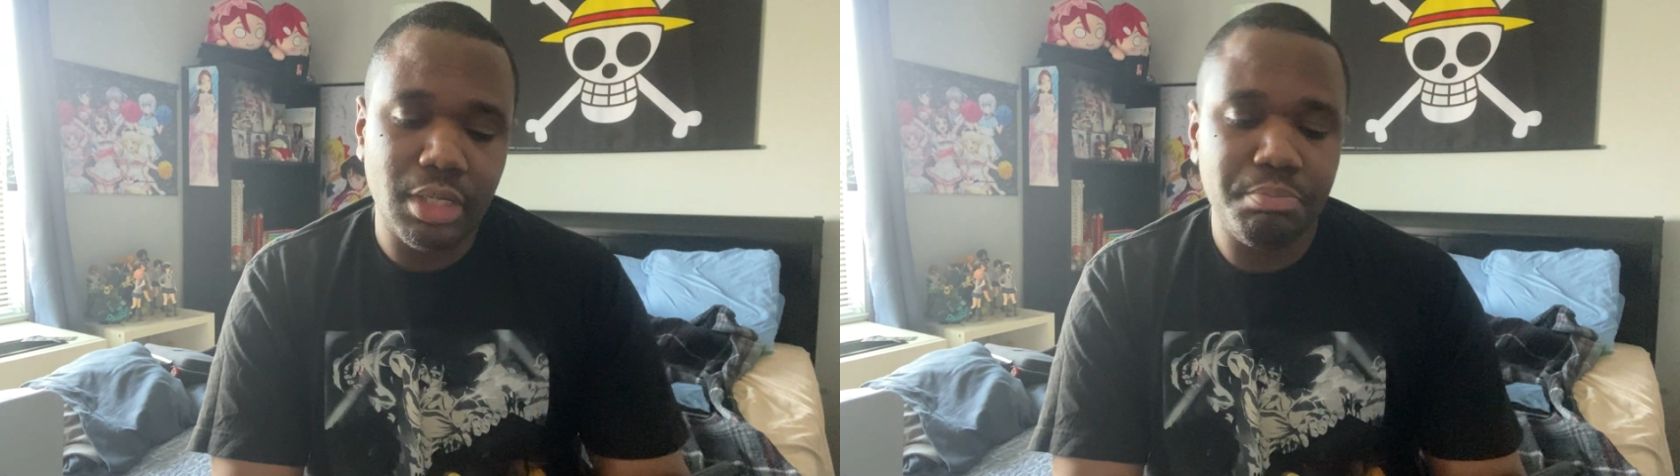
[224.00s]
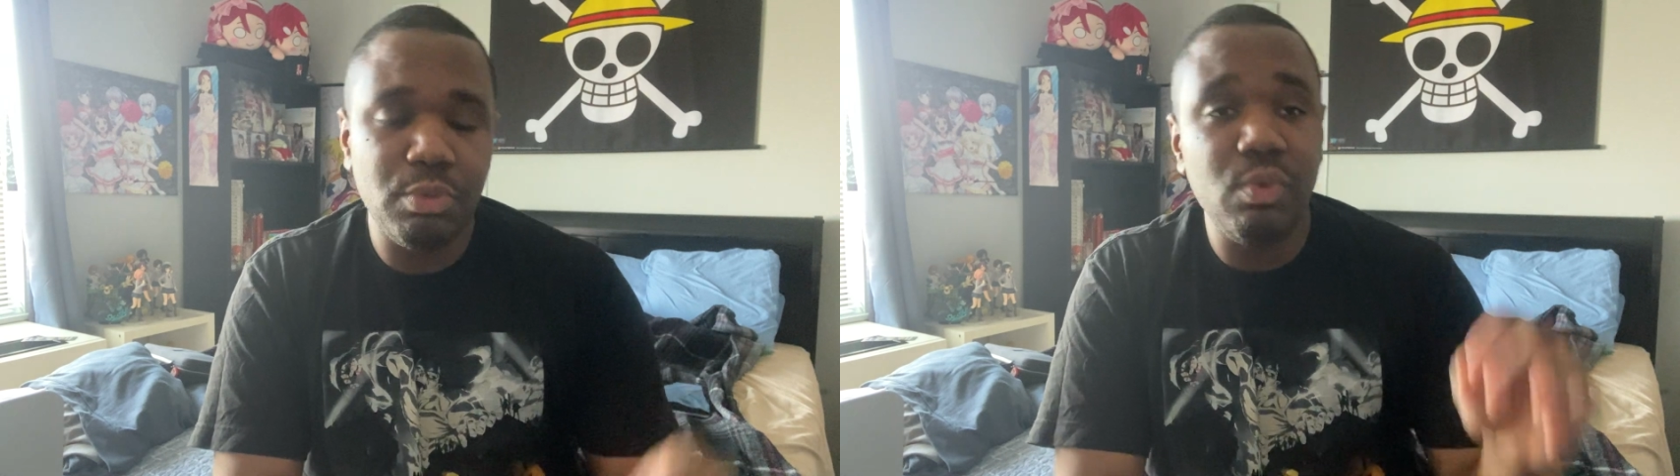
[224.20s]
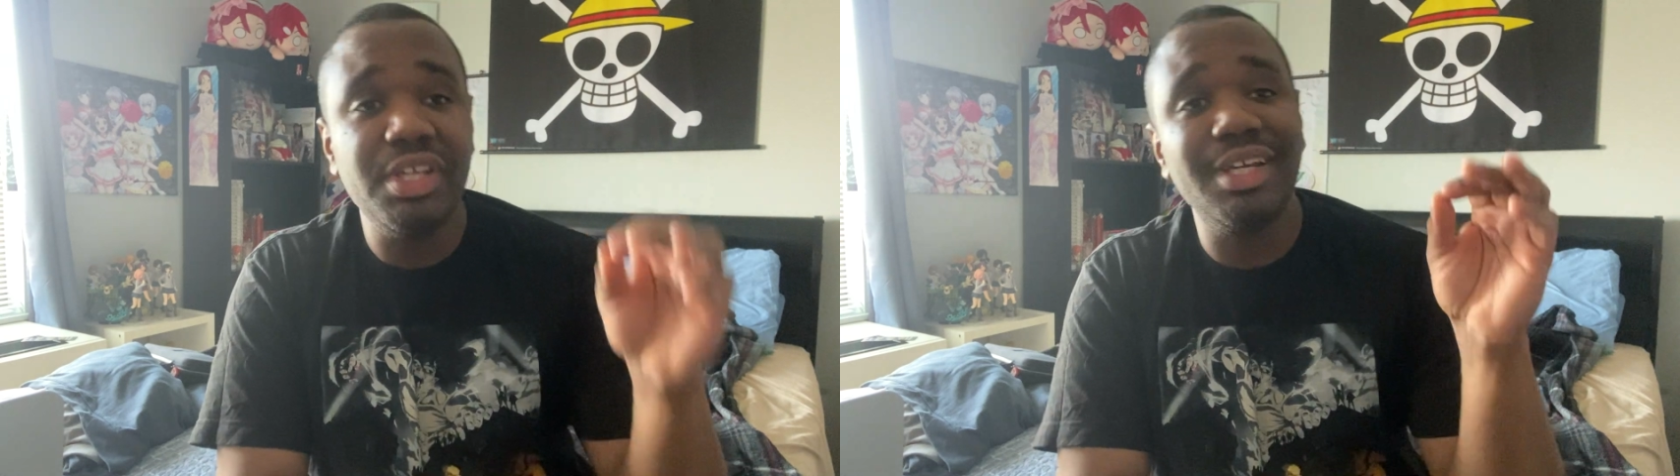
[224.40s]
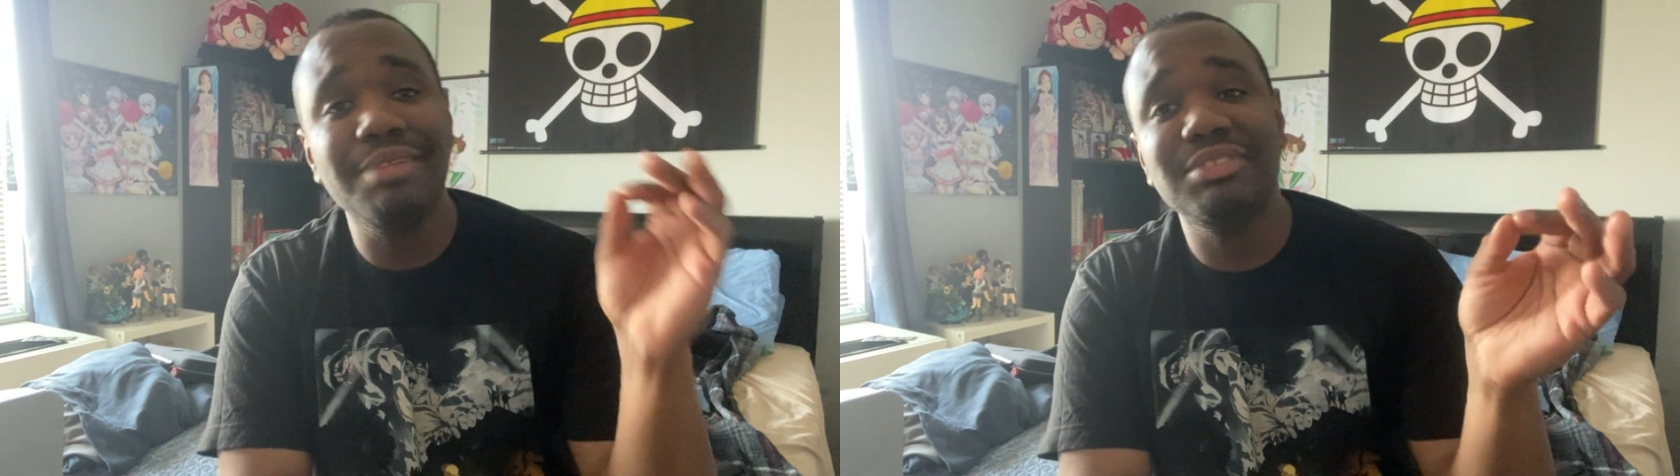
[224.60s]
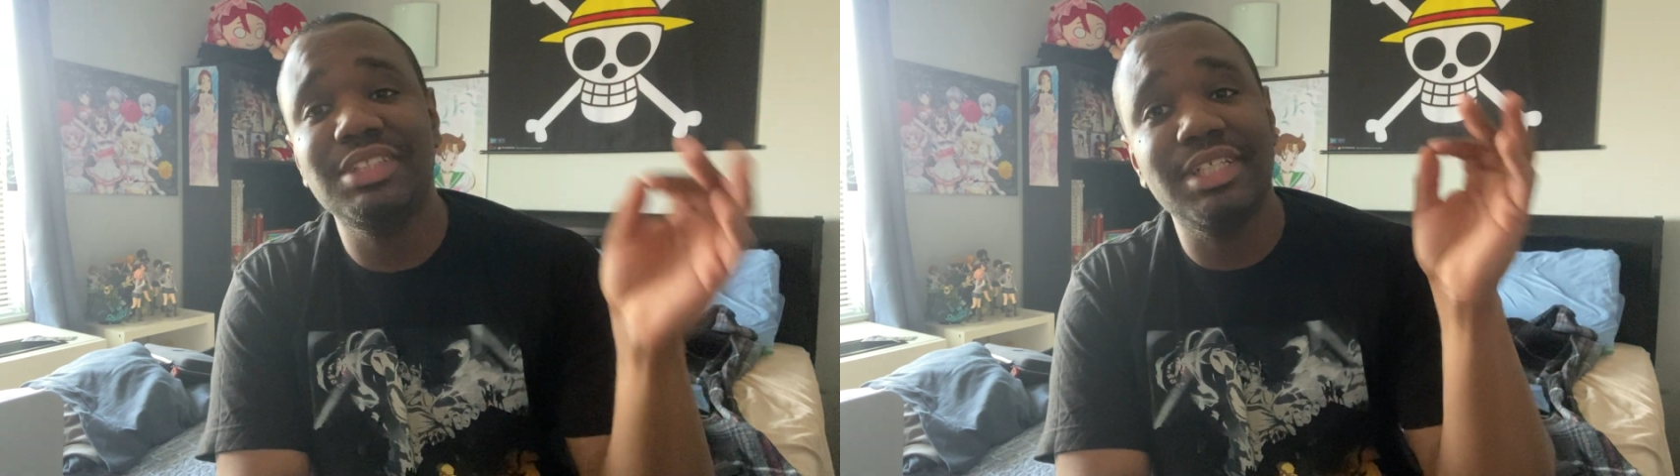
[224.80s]
But when it
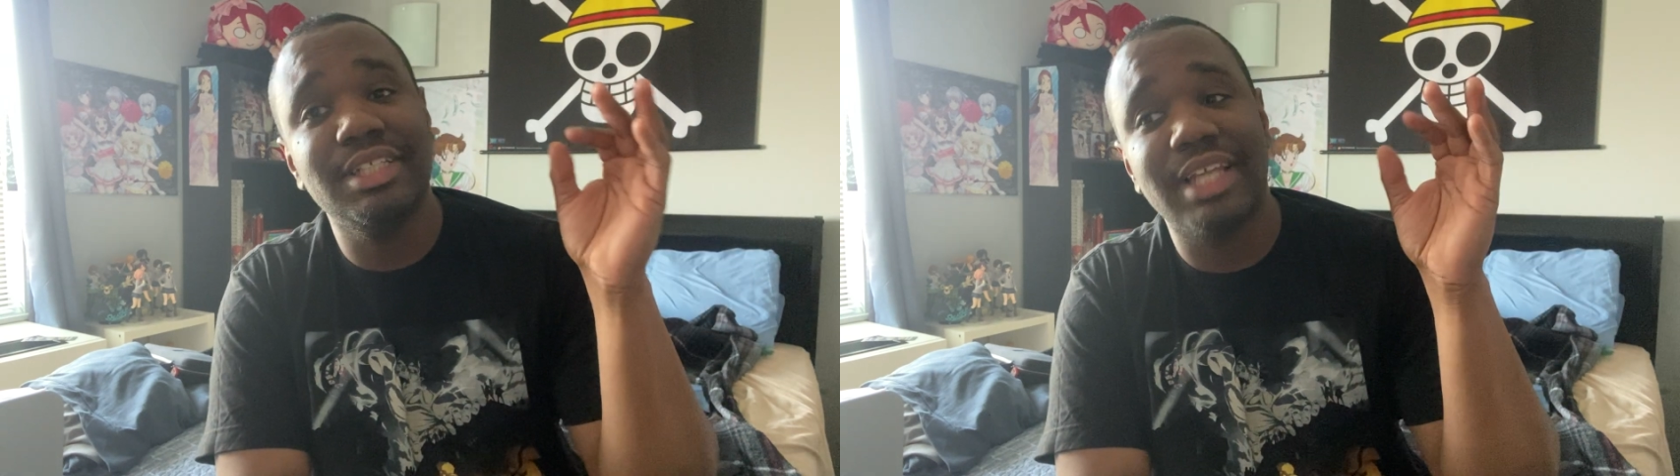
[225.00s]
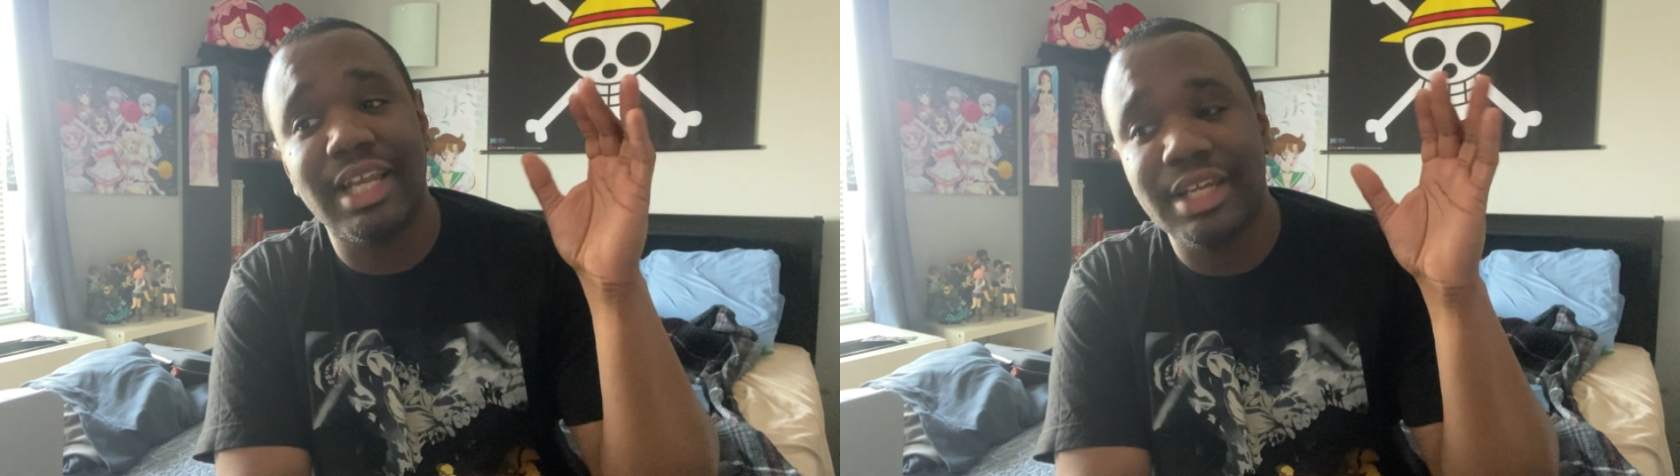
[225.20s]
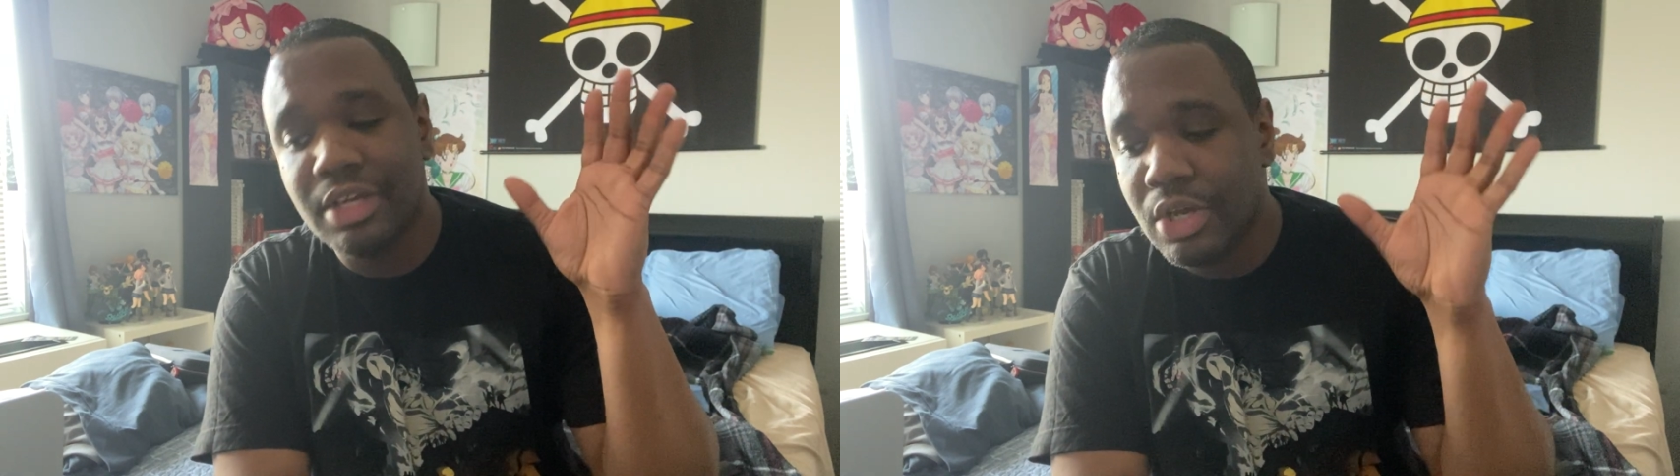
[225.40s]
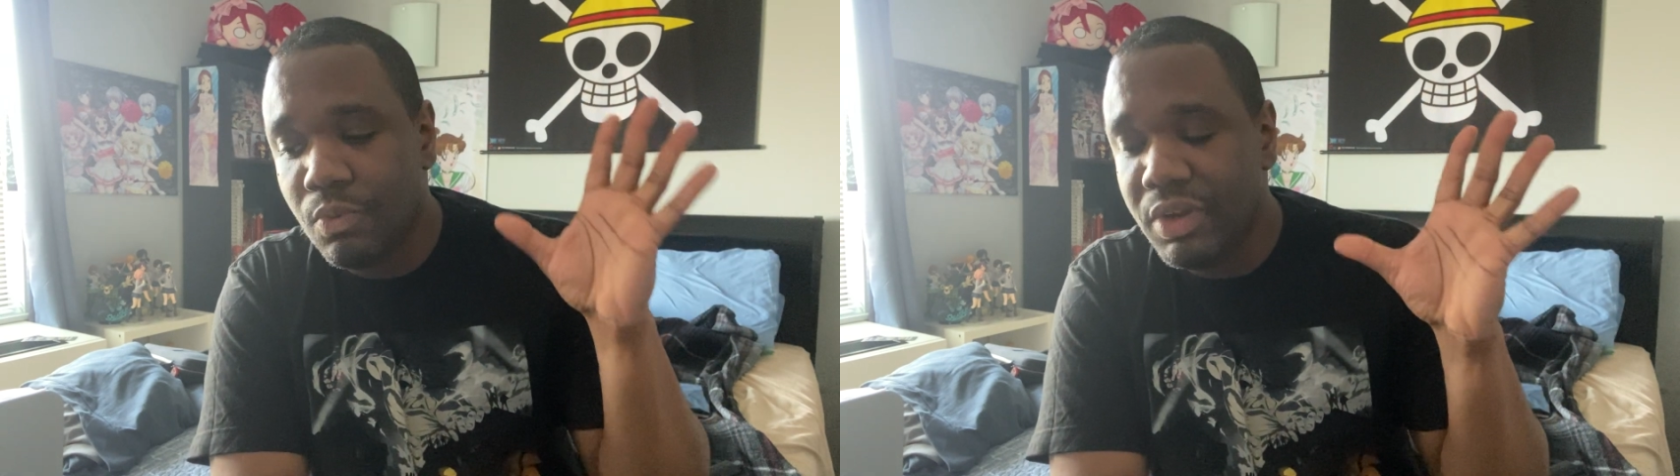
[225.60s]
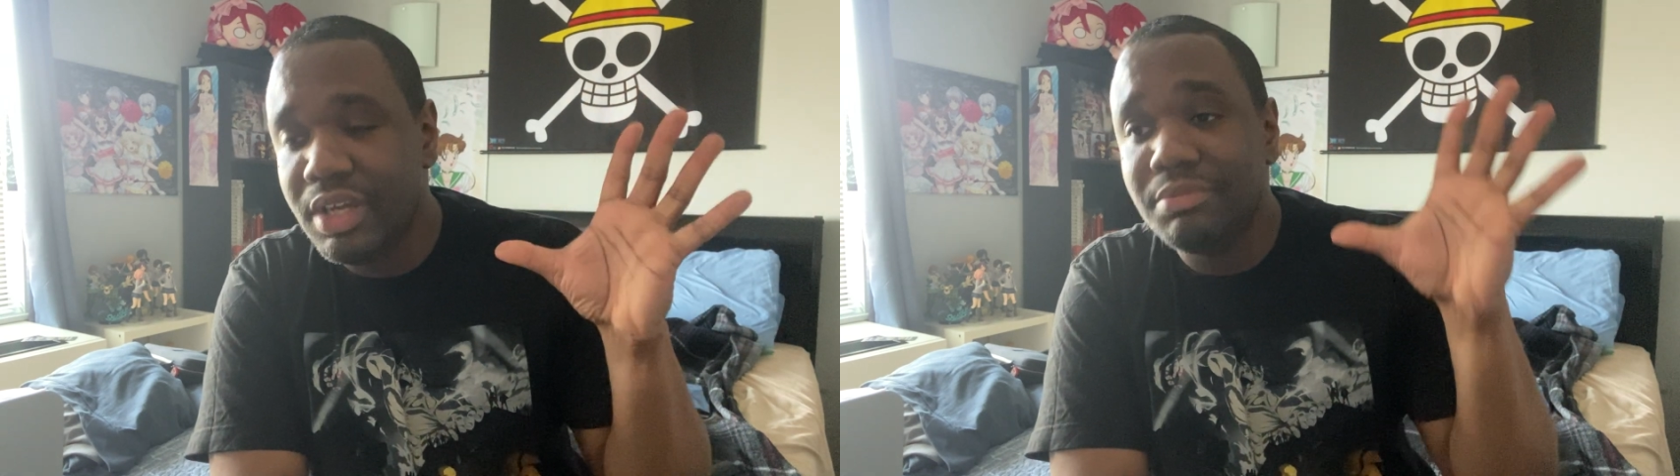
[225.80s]
comes to
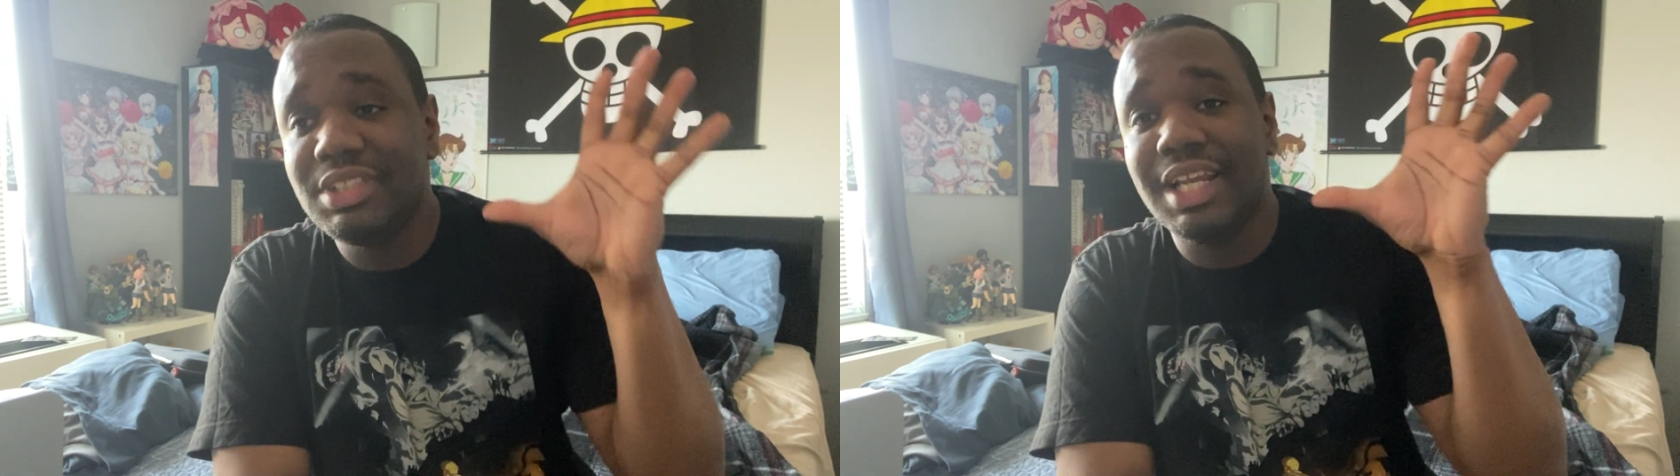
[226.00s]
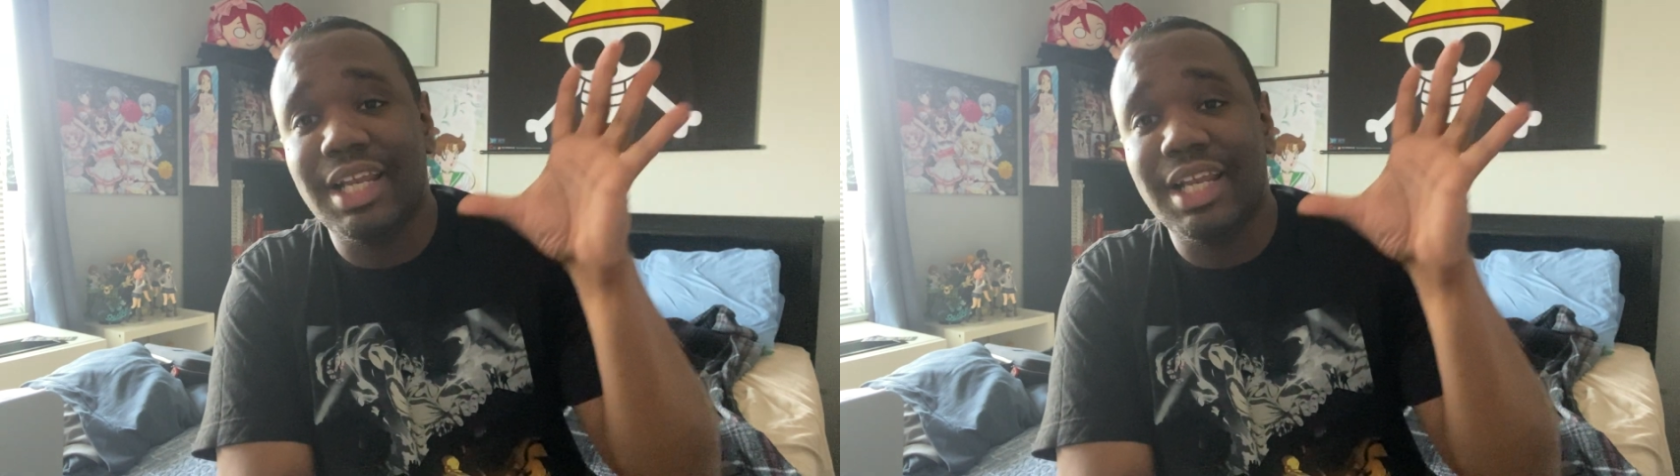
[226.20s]
the